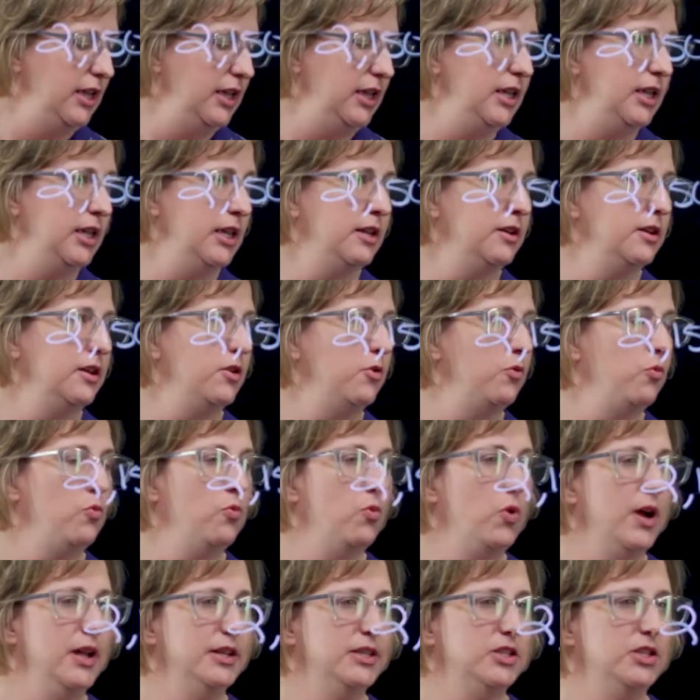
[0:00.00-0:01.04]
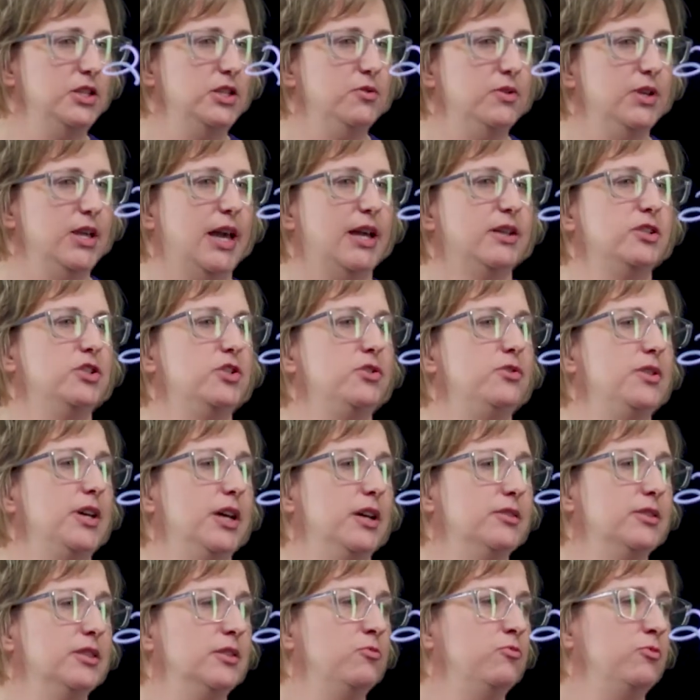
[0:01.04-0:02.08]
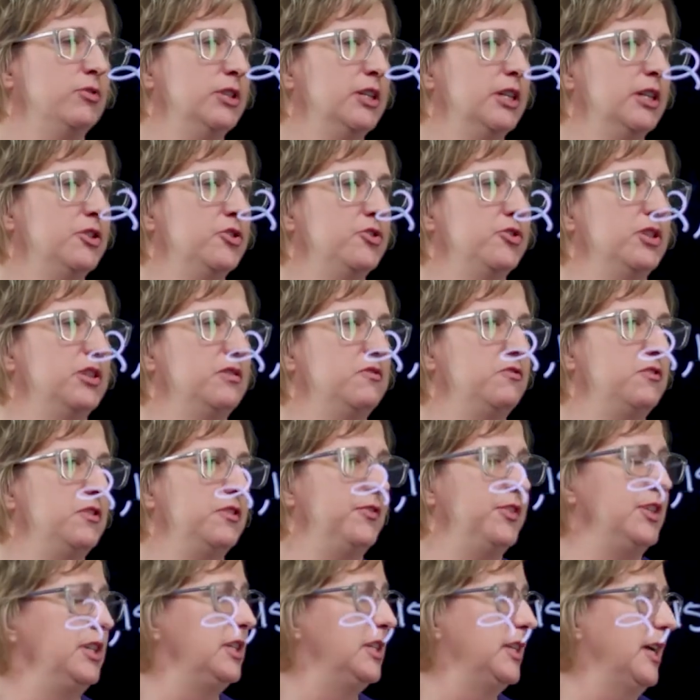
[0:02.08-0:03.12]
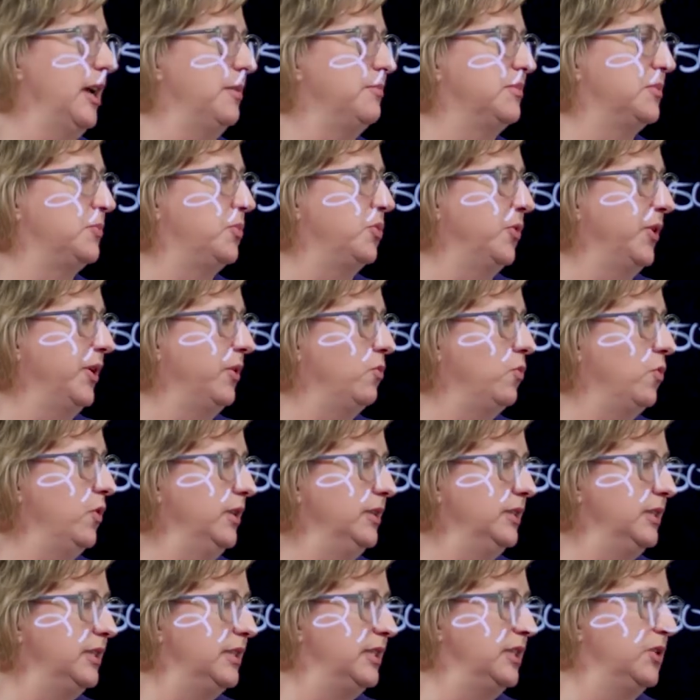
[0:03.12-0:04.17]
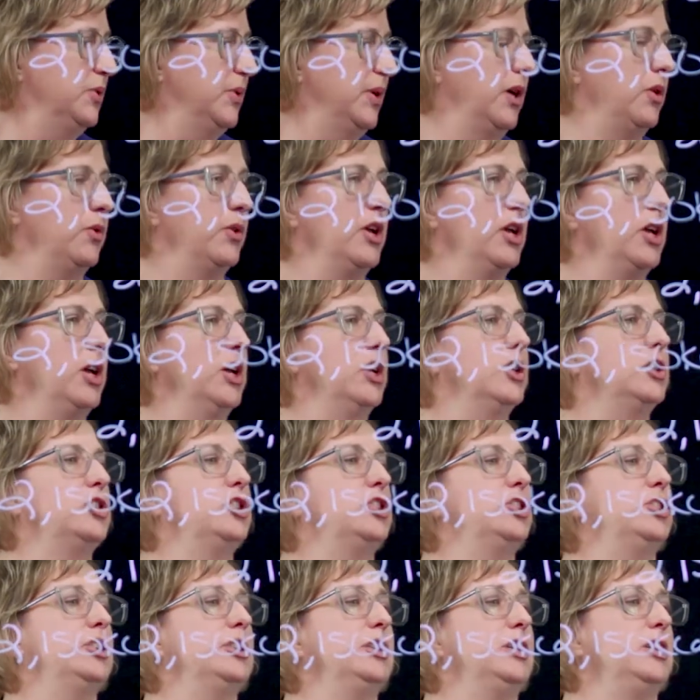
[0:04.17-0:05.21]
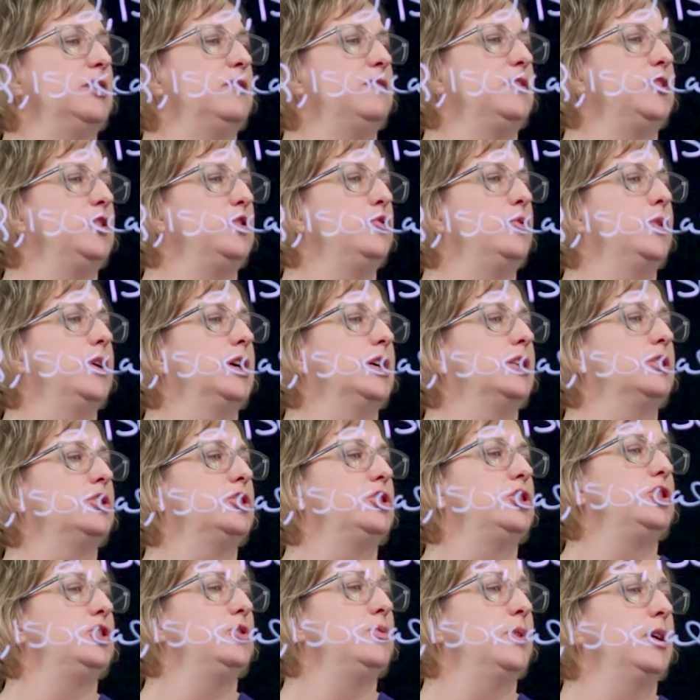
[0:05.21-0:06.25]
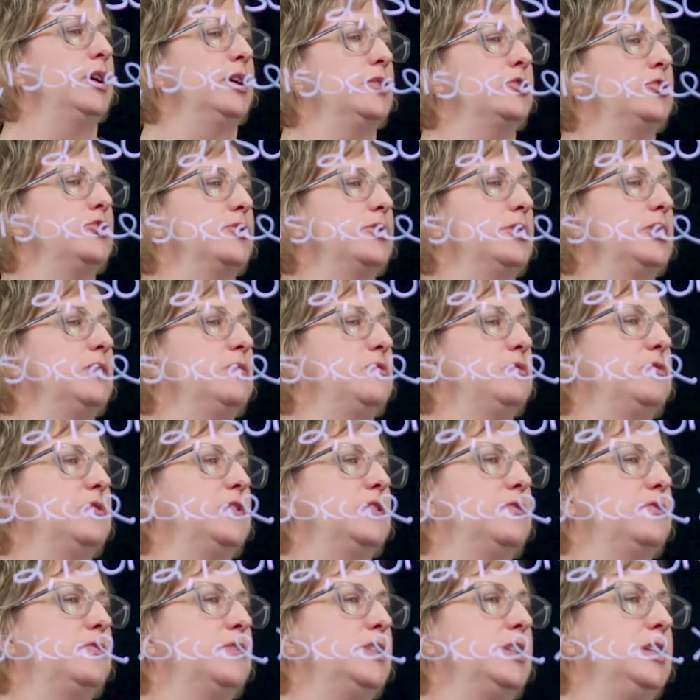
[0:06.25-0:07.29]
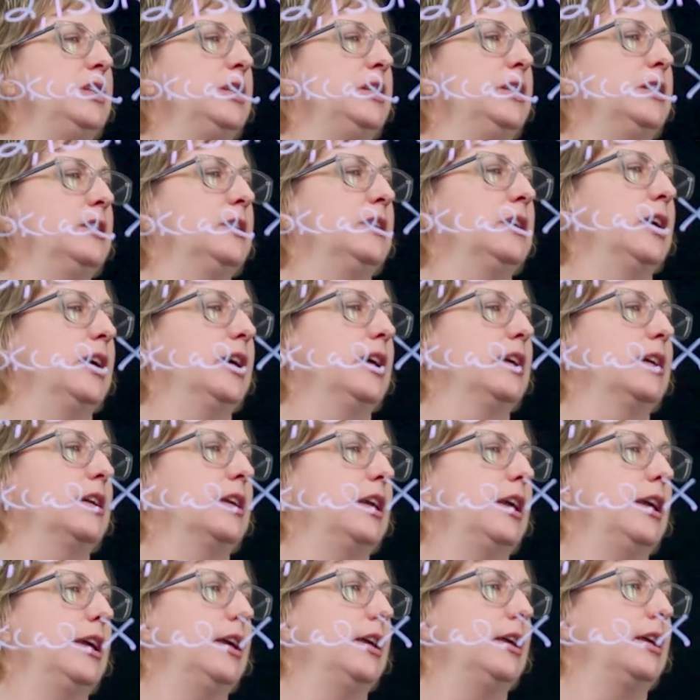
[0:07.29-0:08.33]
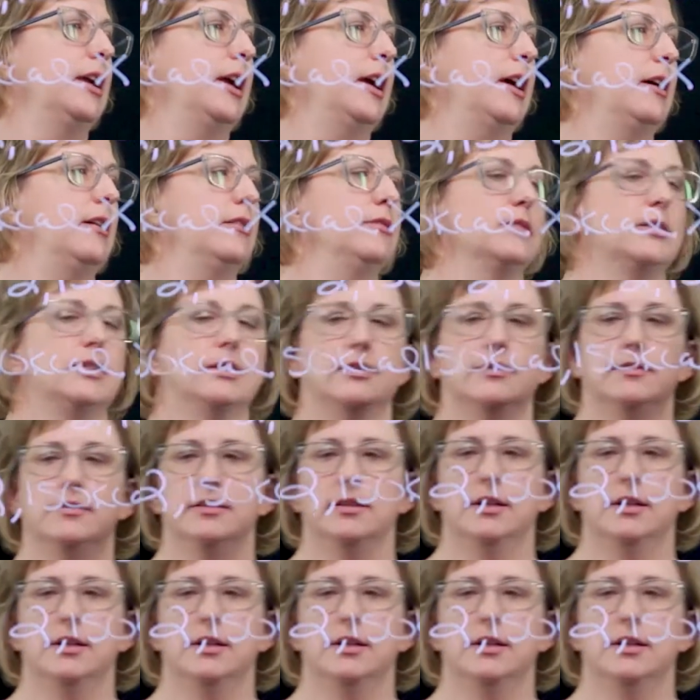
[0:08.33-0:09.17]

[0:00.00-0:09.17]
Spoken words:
in, what do you get? 2,150 times 0.10 should give you 215 kcals.